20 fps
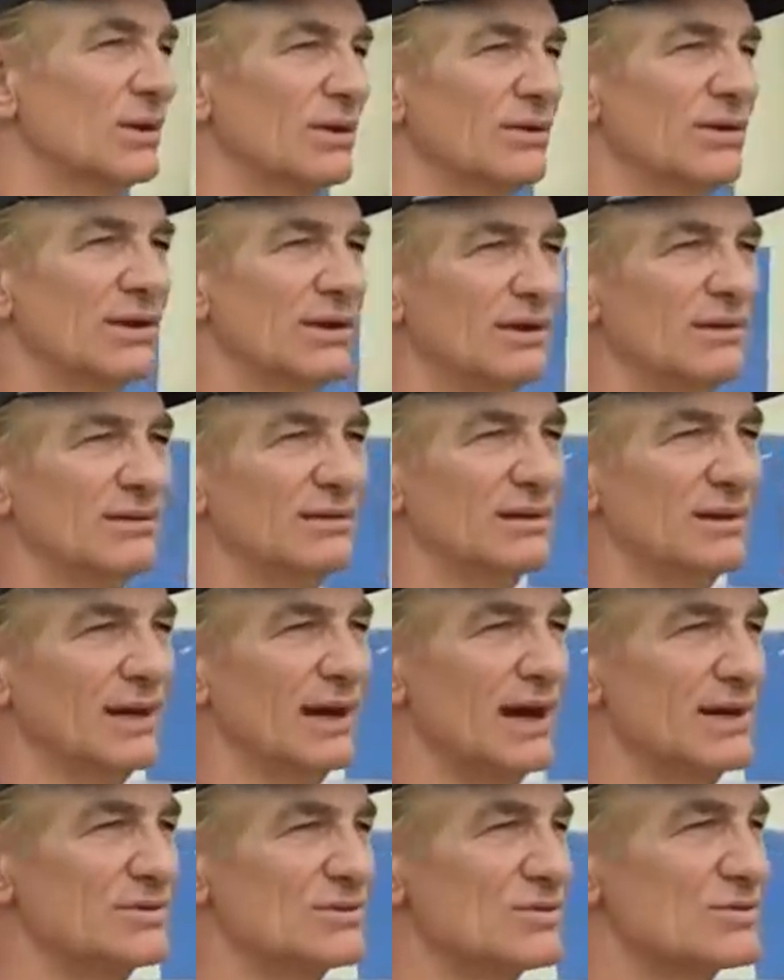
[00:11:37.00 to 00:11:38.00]
Well, the
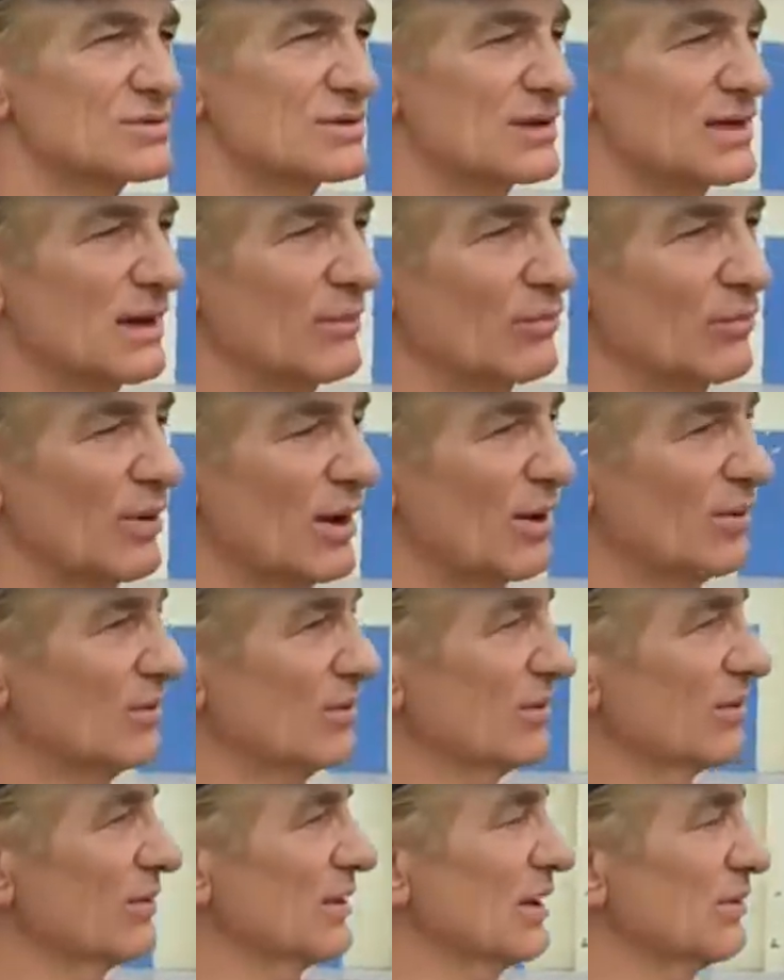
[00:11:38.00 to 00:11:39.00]
guys who used to come around
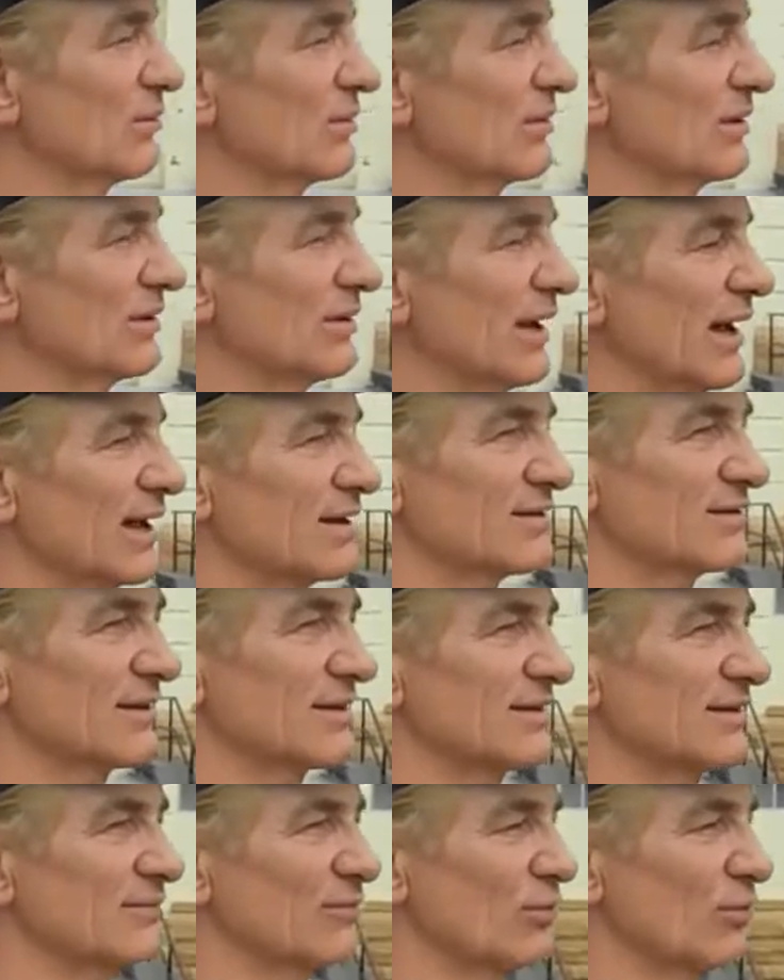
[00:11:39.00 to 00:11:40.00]
here, they would ask
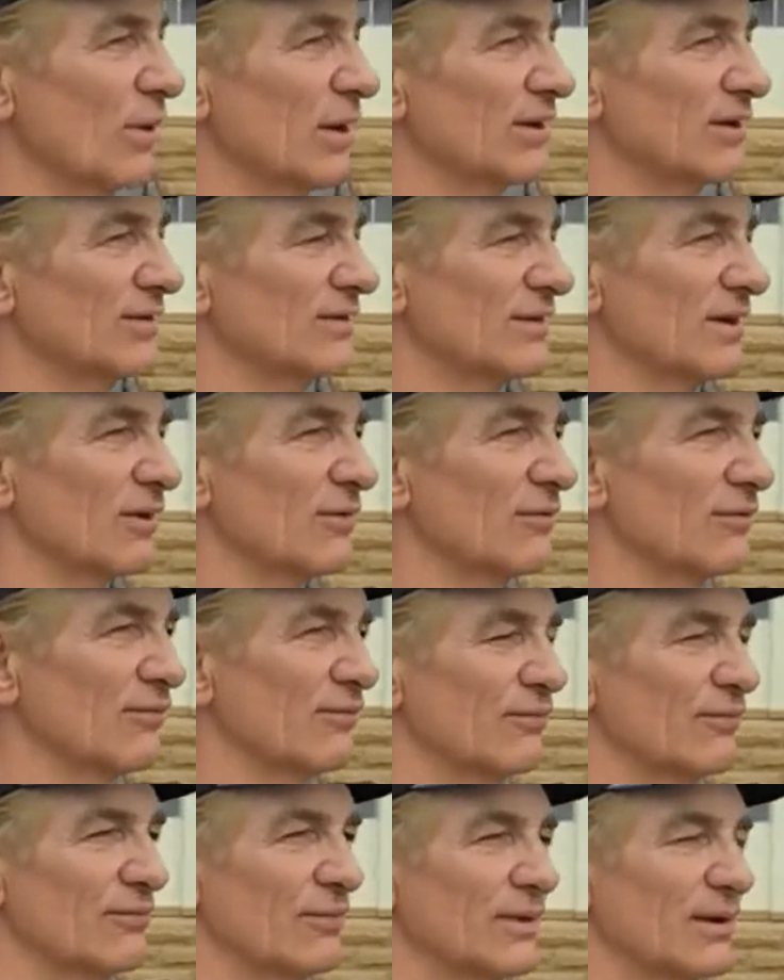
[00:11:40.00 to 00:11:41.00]
us if we wanted to sell,
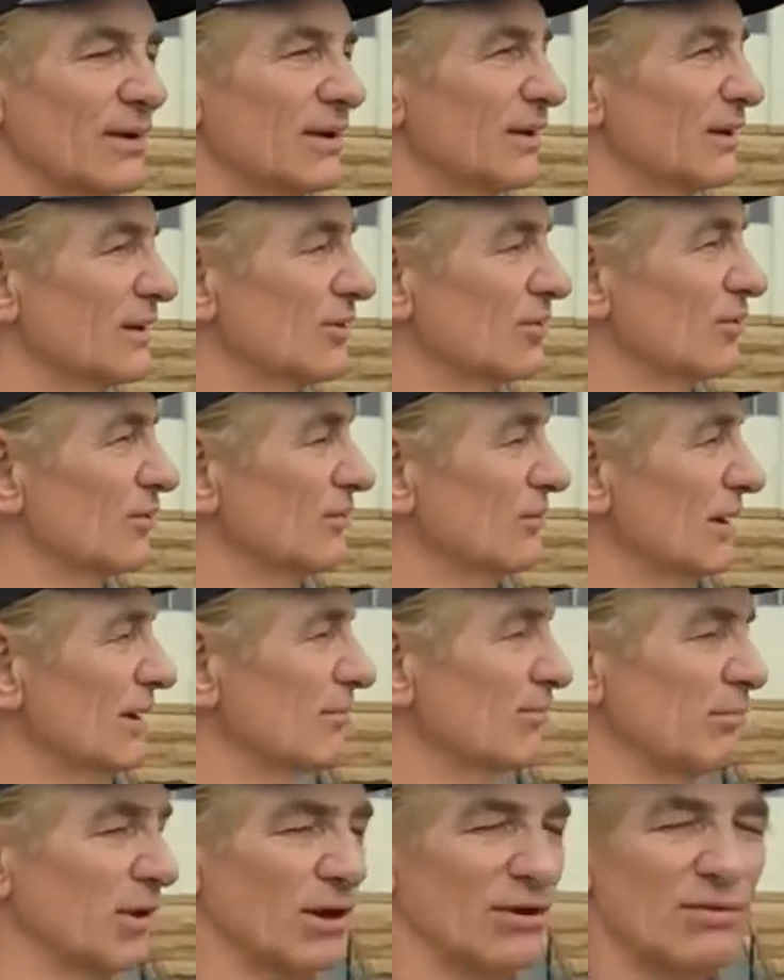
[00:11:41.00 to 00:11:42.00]
you know,
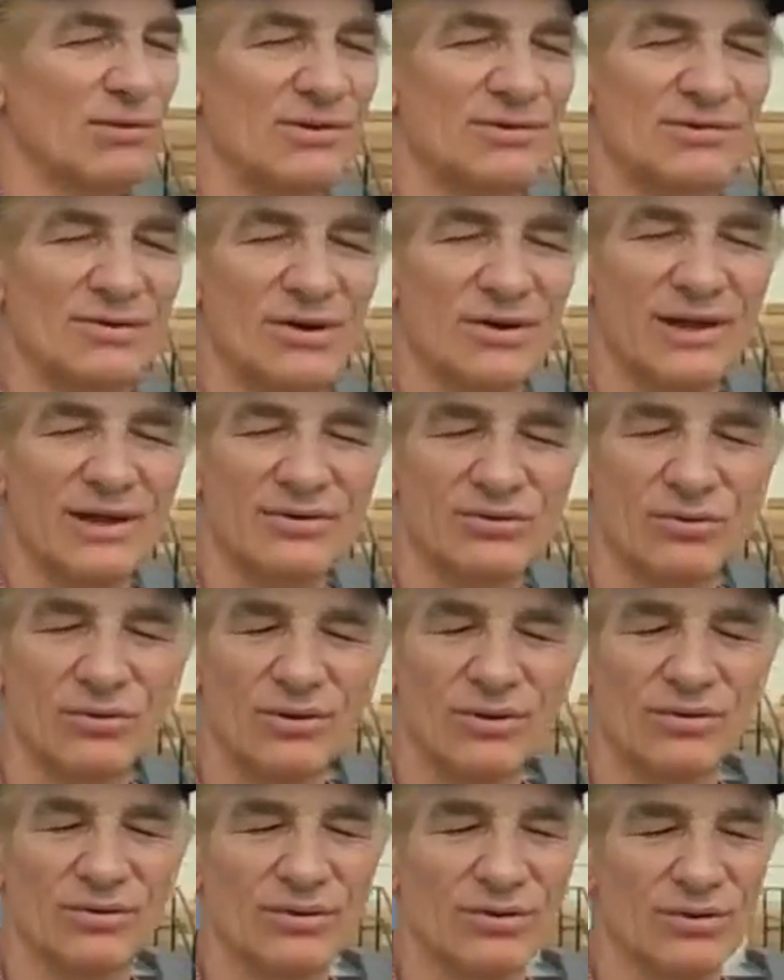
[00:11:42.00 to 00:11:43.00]
like berries and all that door
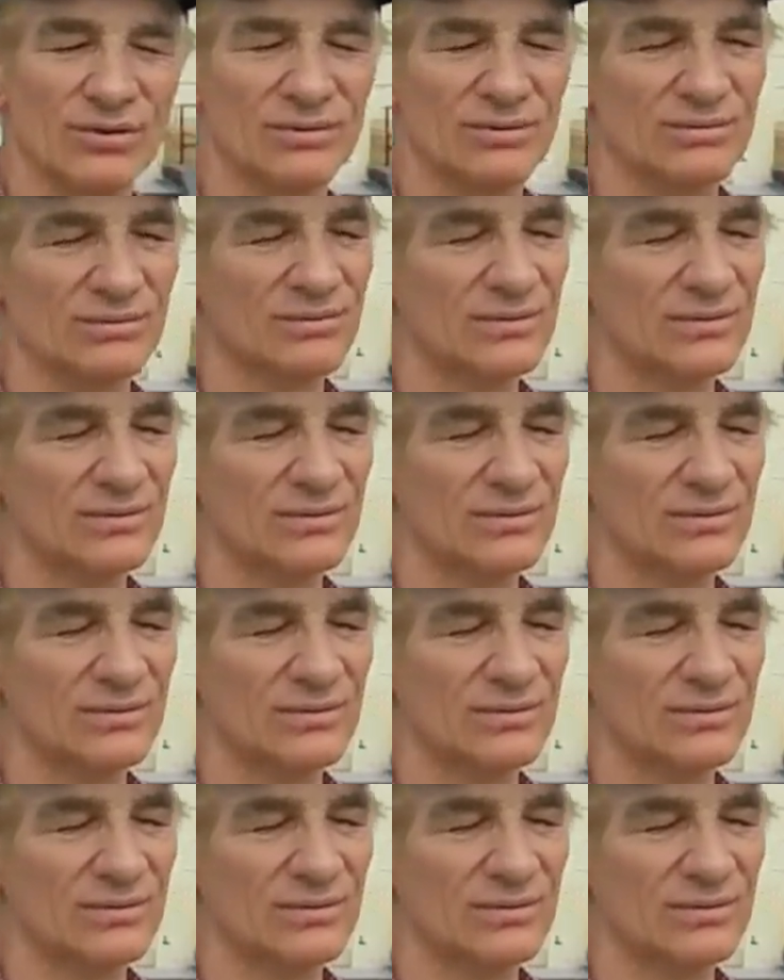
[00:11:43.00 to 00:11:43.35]
to door.